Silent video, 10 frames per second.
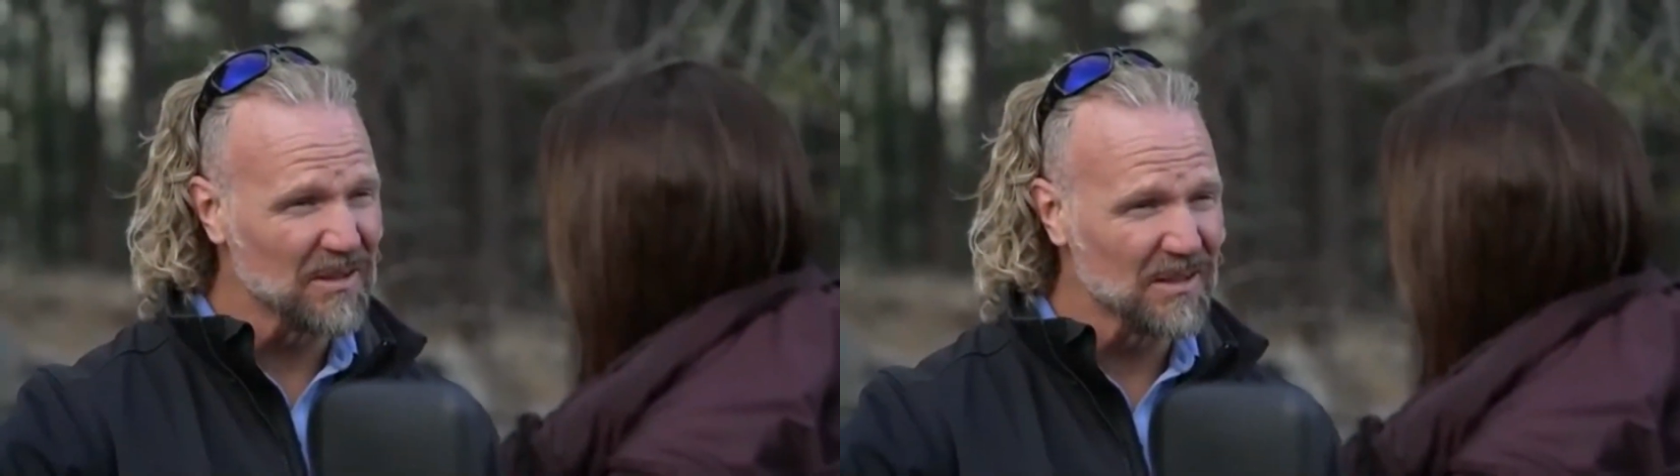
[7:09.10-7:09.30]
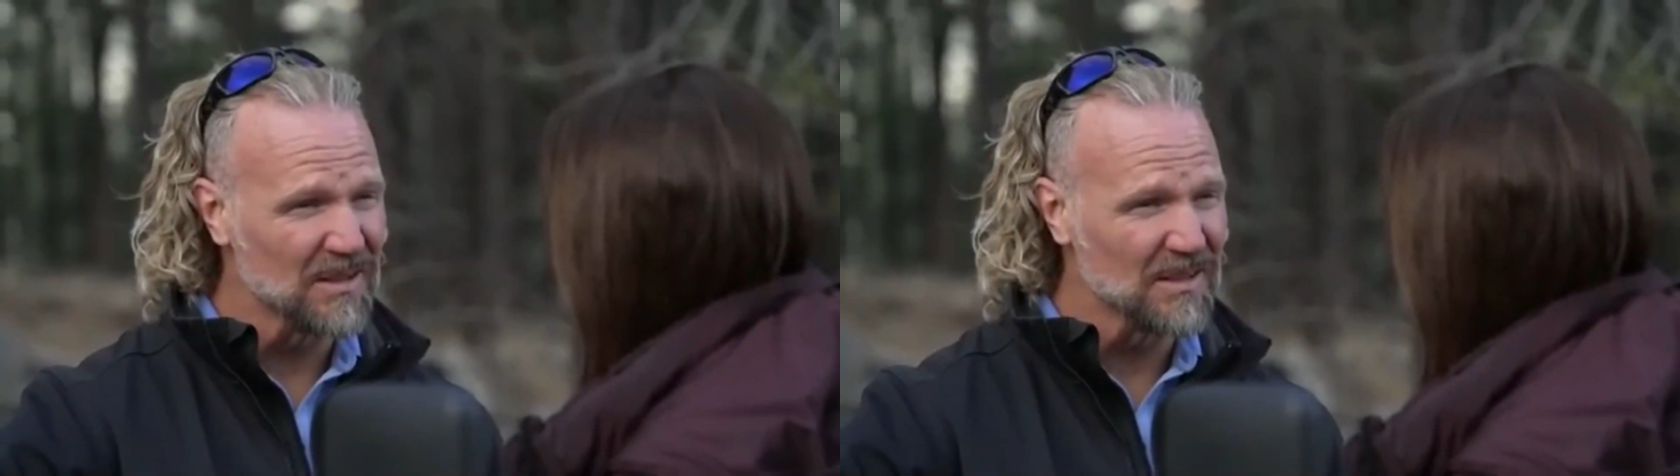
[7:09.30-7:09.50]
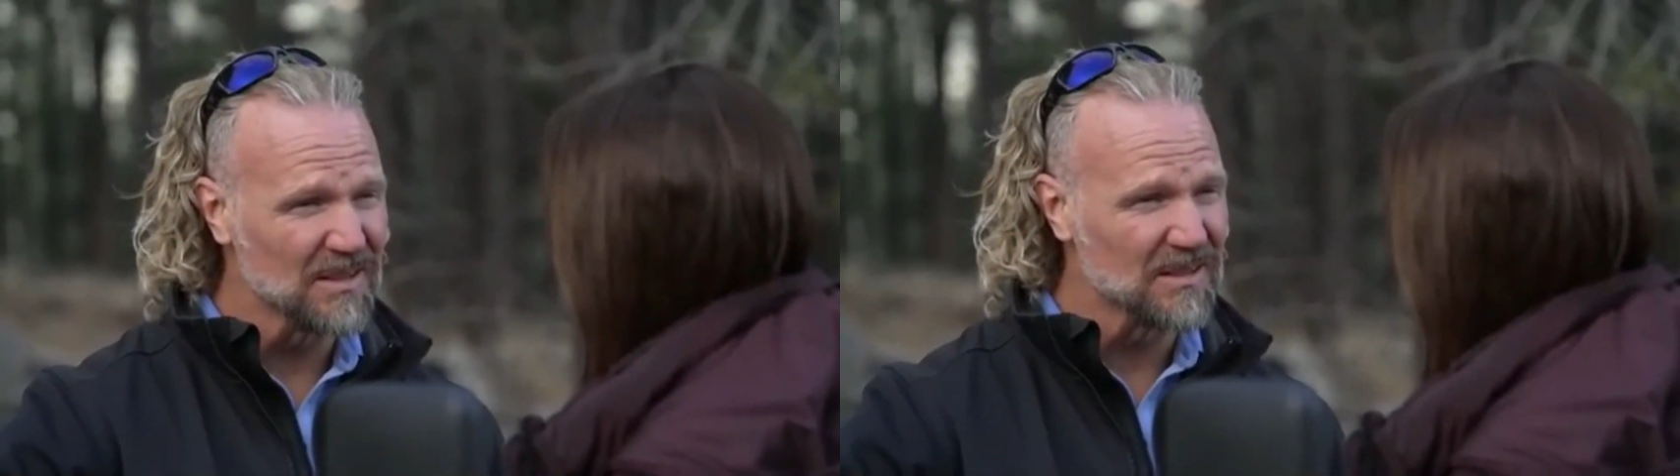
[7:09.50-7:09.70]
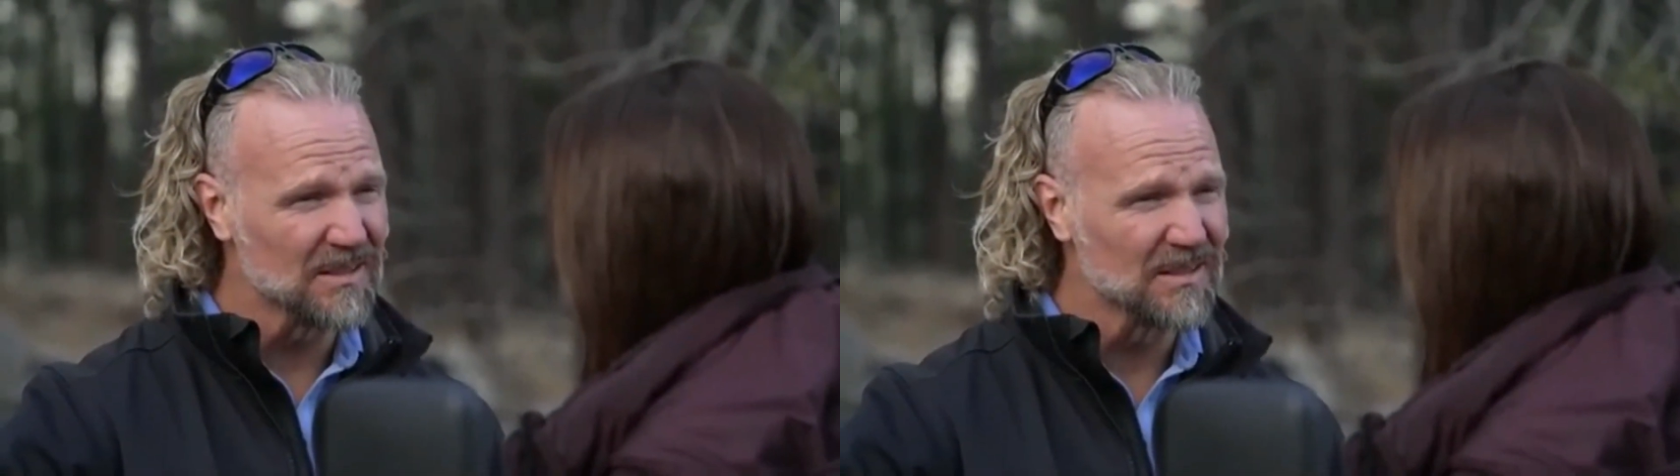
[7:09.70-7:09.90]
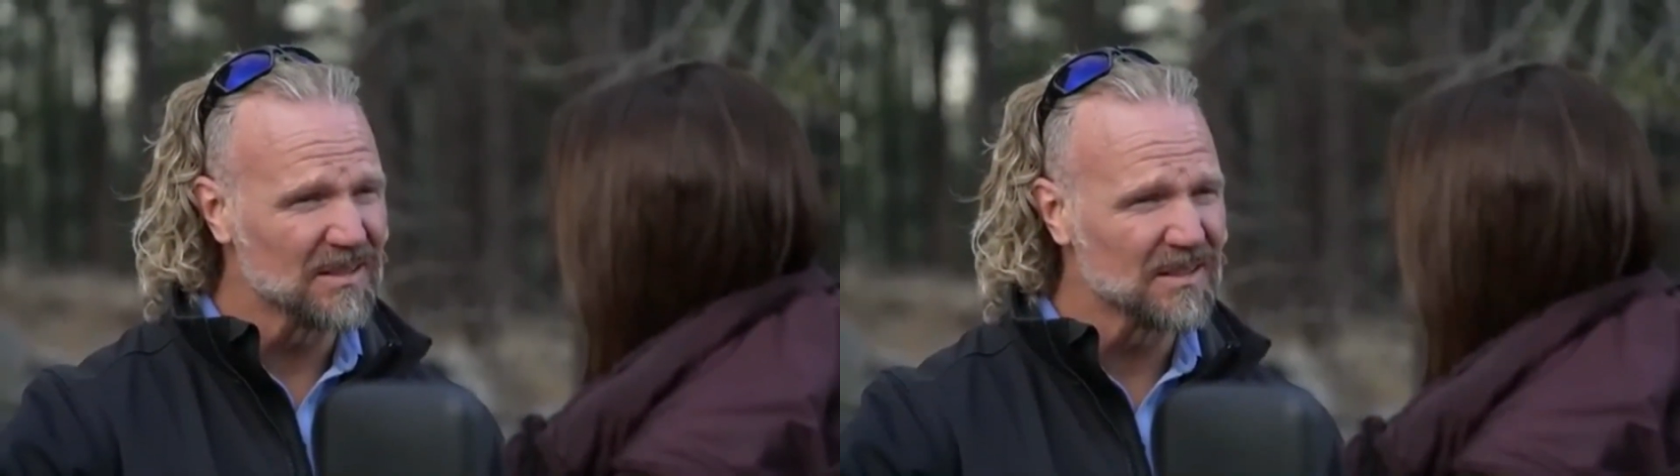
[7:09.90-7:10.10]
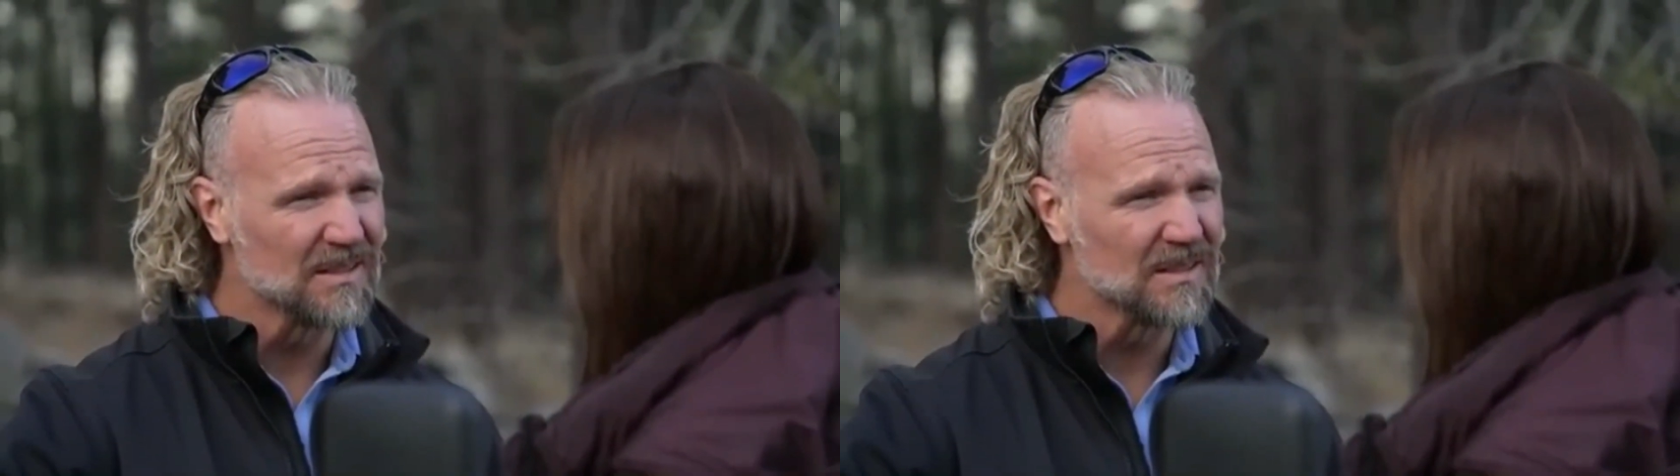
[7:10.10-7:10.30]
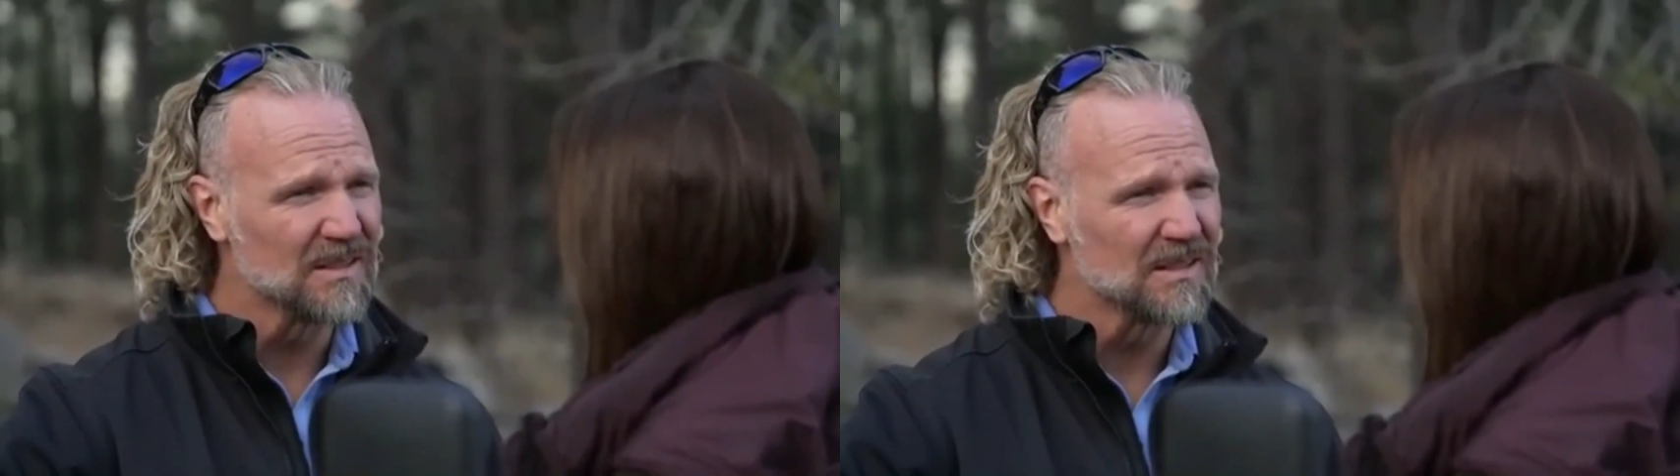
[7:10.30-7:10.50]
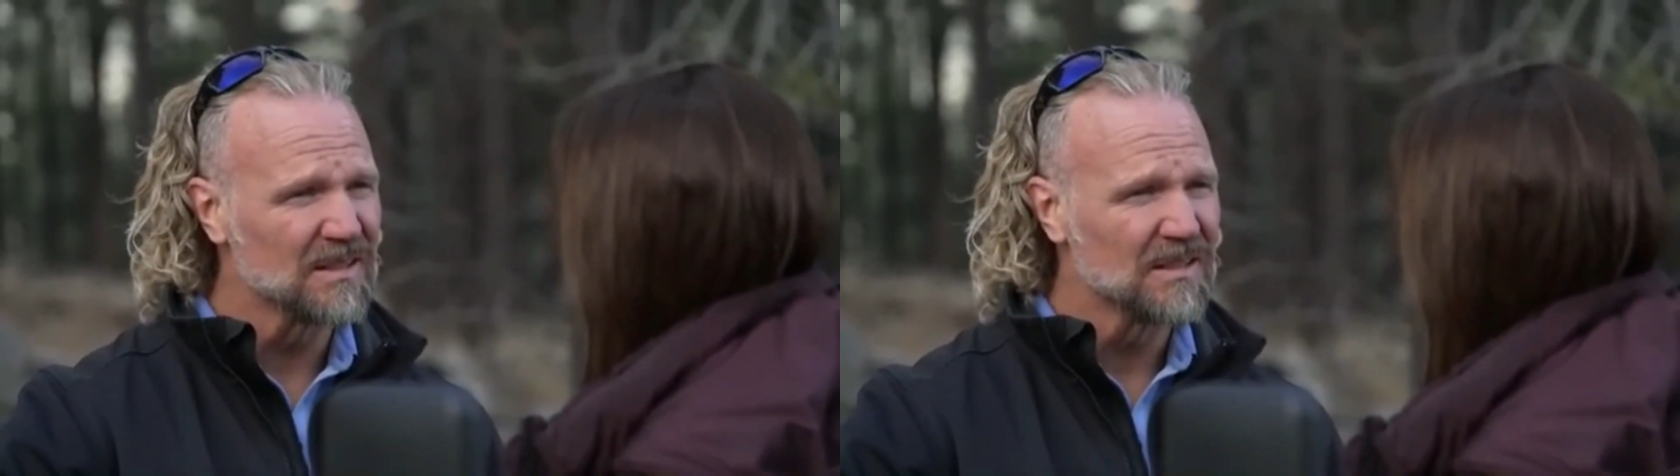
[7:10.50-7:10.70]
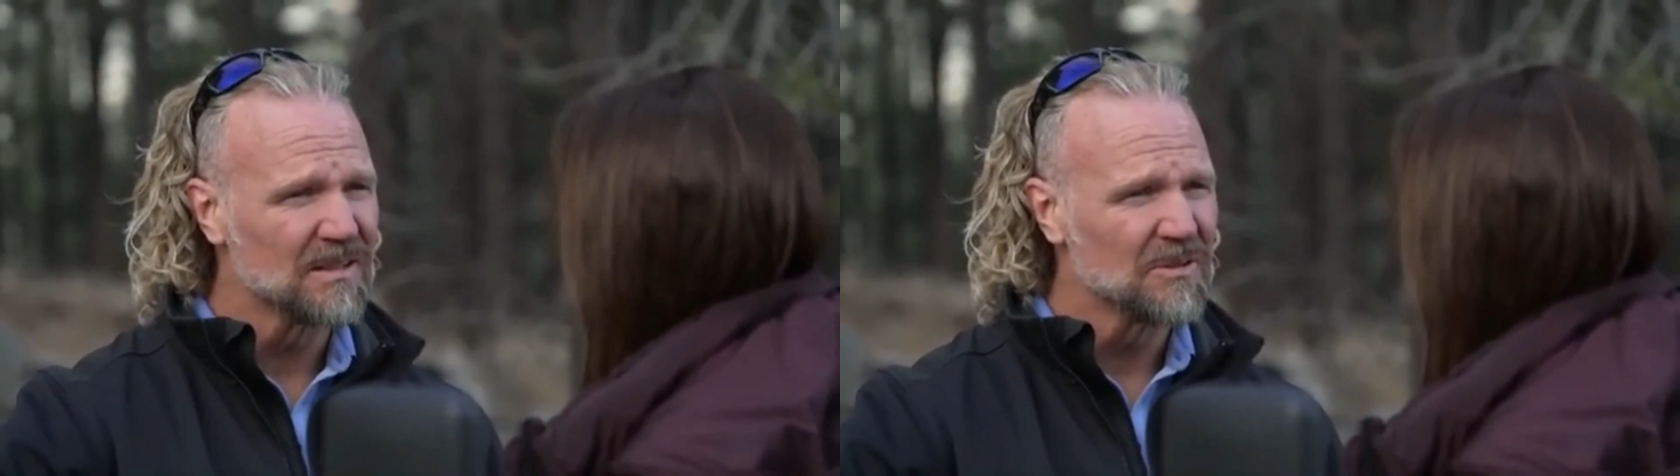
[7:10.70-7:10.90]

and intense. "This